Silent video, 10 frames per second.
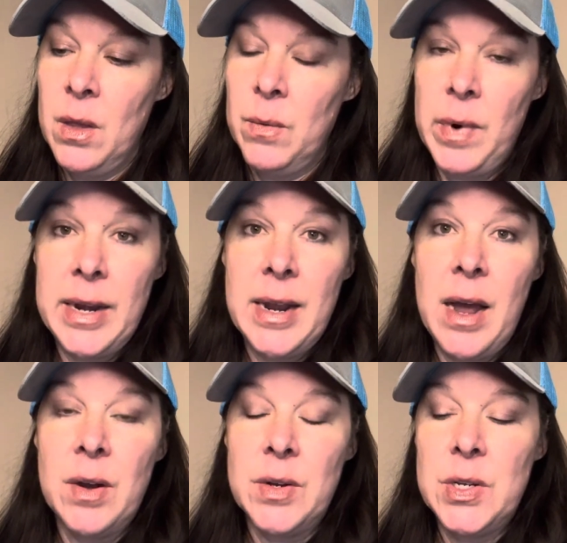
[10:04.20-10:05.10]
right
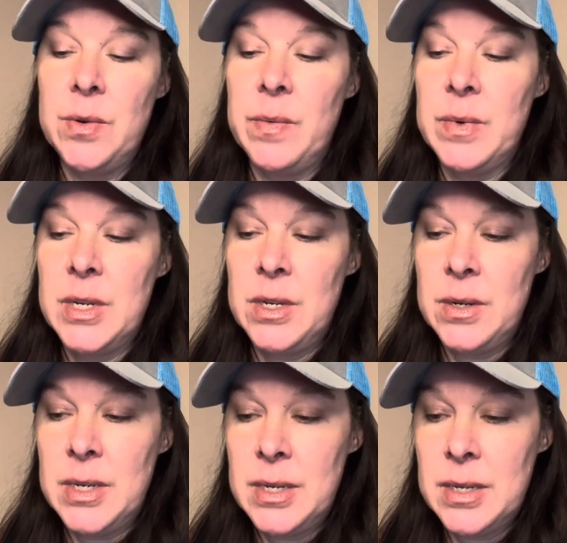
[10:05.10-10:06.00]
now to, to
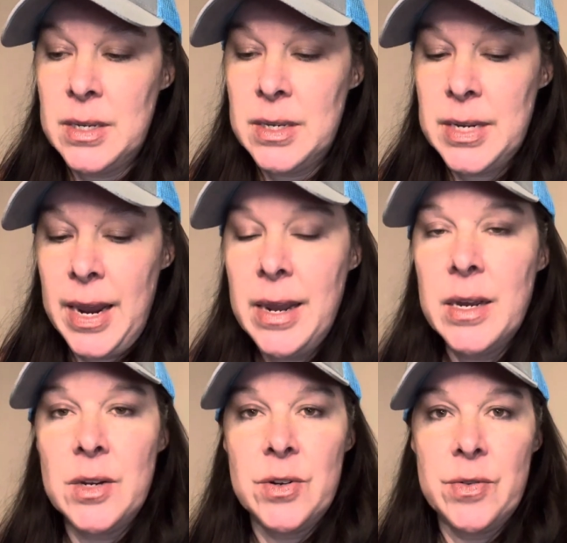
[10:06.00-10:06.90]
take
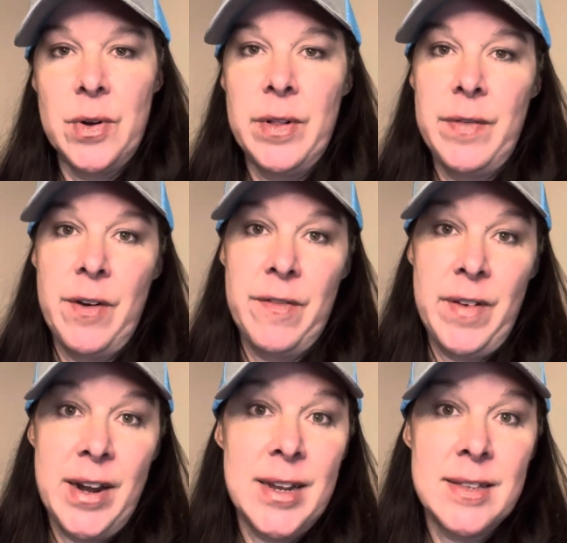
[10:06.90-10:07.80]
control of their
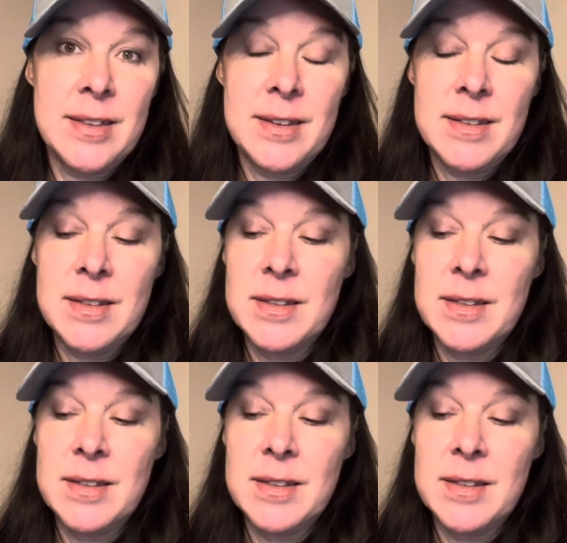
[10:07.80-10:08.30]
finances